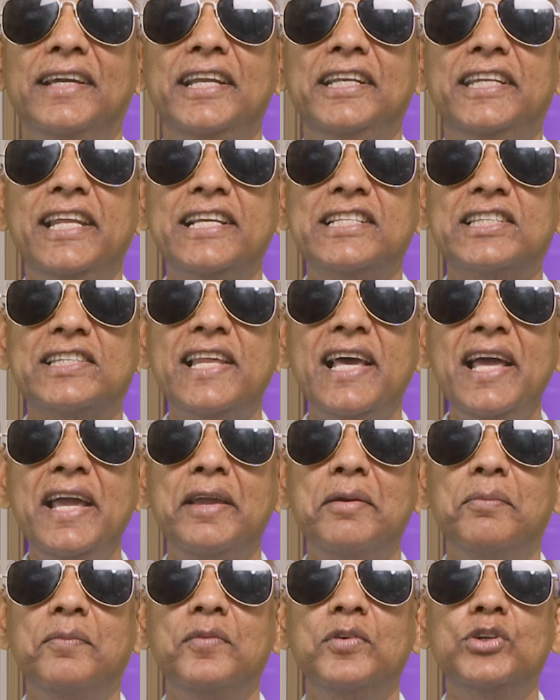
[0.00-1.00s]
It takes
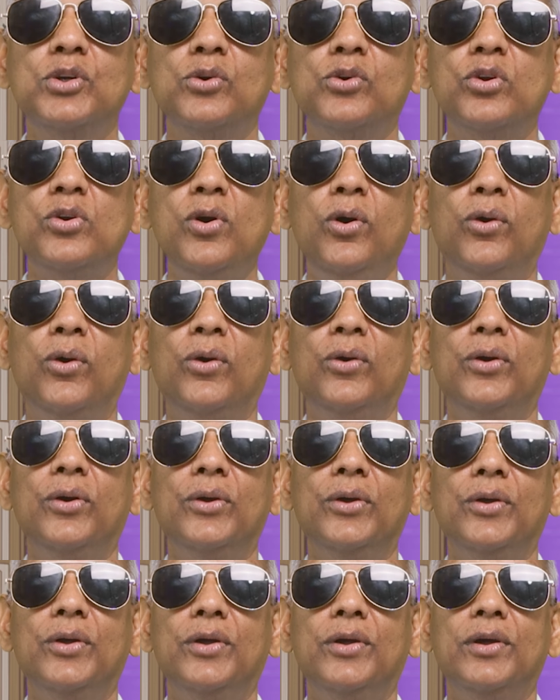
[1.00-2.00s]
time to grow.
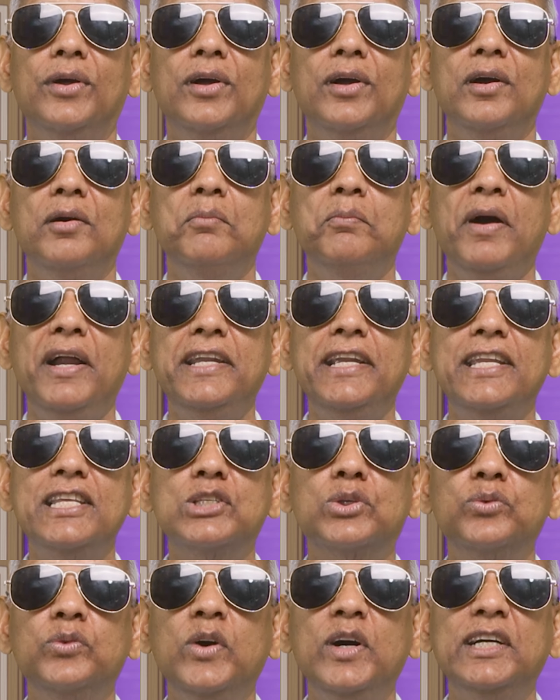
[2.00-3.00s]
But it
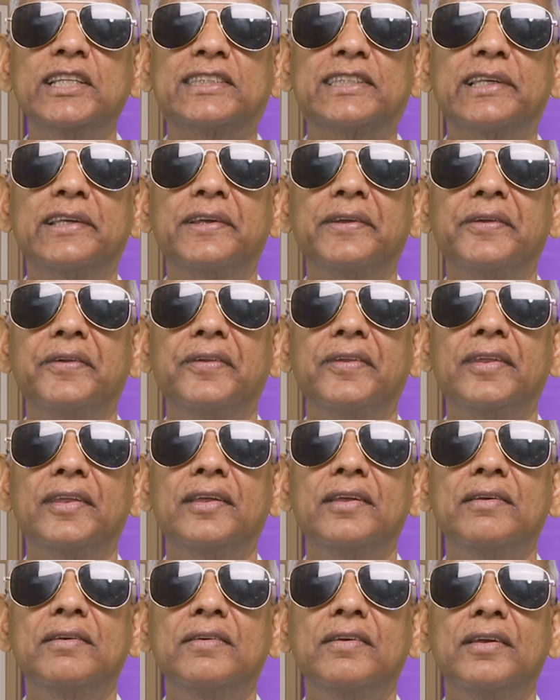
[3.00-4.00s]
is worth,
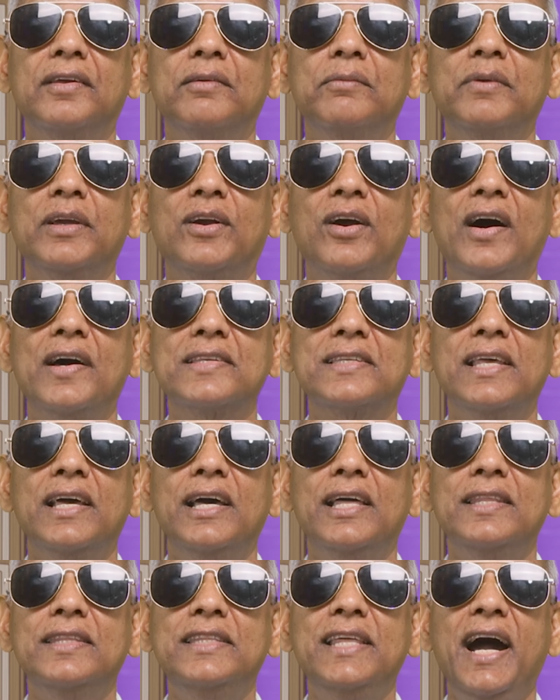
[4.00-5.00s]
because
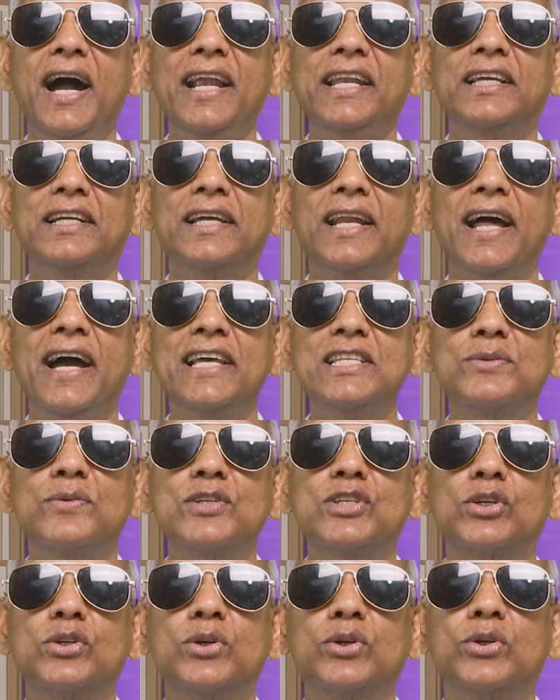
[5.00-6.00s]
that grass
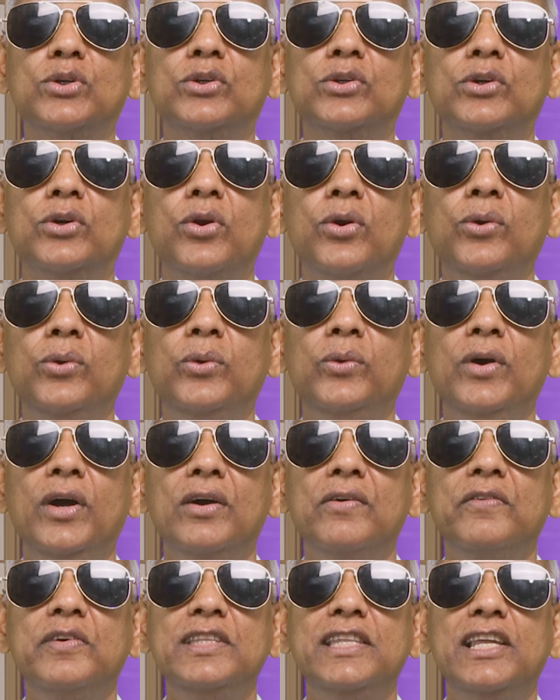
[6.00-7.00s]
which grew
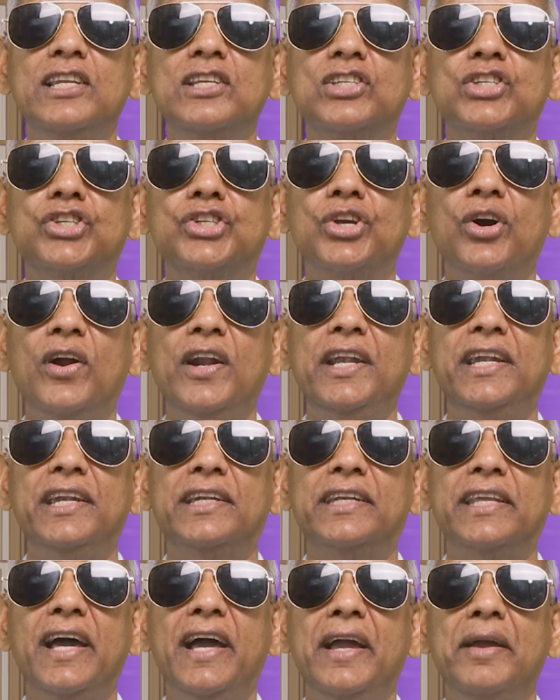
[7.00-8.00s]
within a
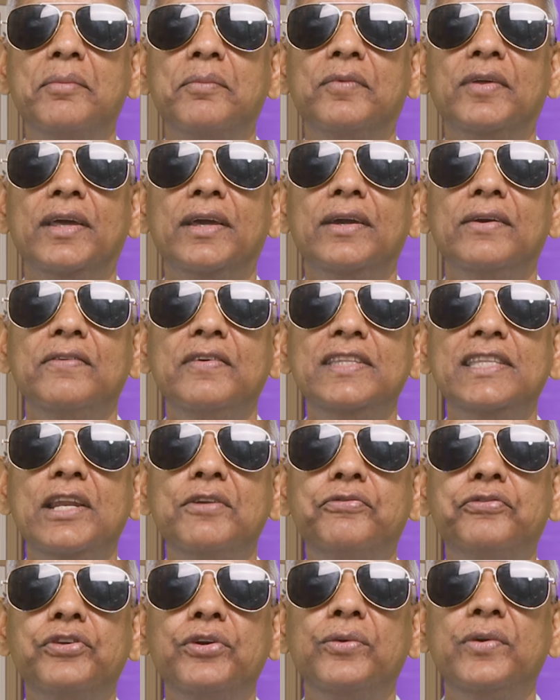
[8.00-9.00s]
short time,
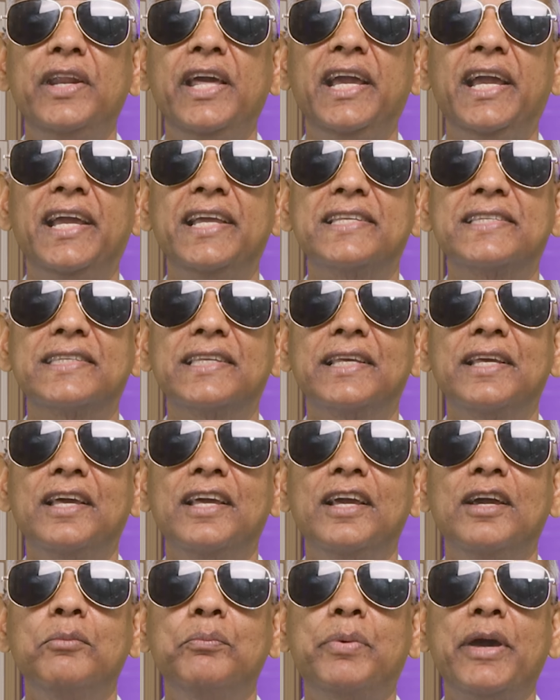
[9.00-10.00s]
within few days,
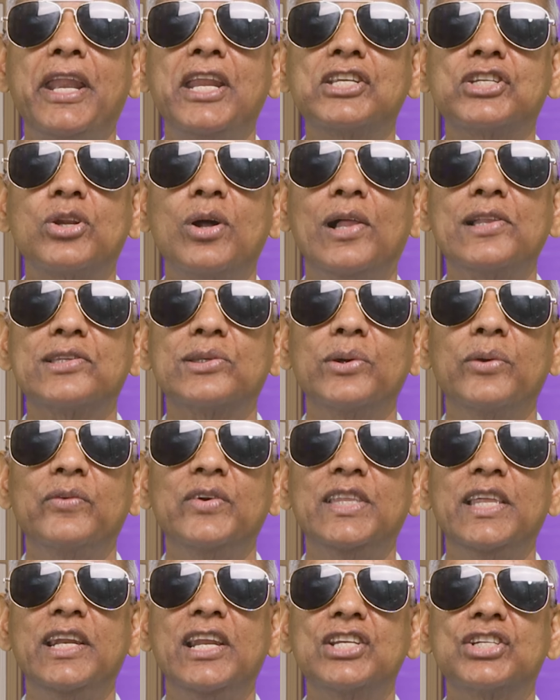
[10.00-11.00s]
perished also
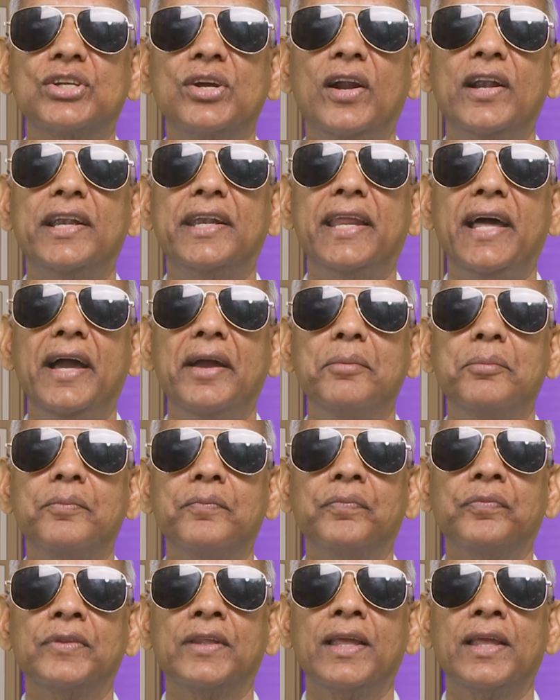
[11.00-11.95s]
within a short time.